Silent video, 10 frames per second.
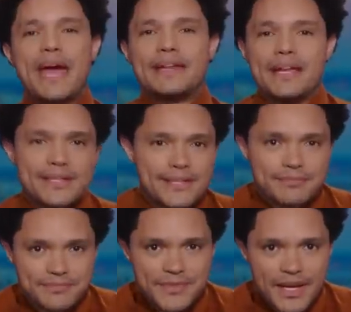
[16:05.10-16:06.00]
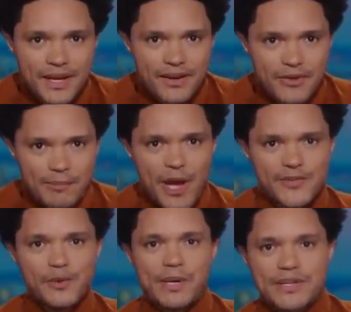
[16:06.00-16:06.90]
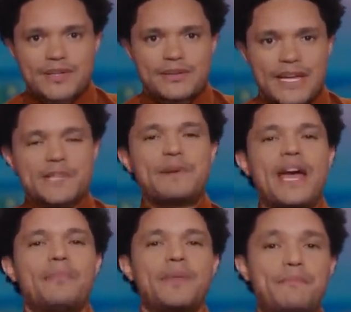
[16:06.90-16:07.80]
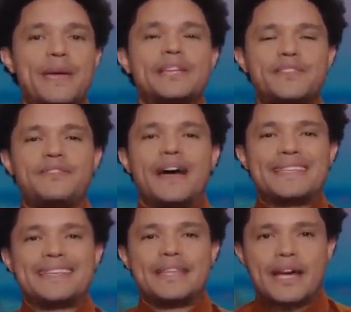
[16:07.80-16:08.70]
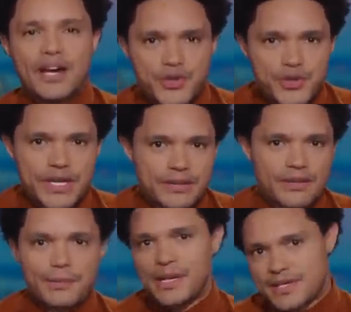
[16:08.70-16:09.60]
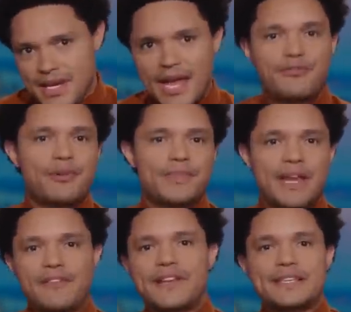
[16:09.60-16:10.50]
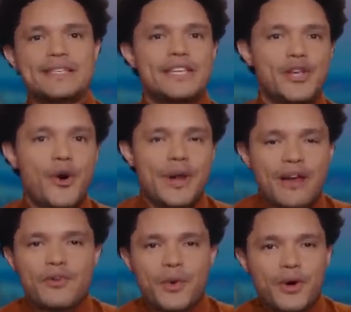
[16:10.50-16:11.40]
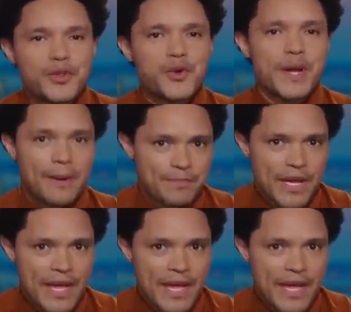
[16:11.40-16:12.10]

mandates. For the past few months, it's become the biggest fight in the country. I mean, aside from the Netflix CEO and everyone on Twitter.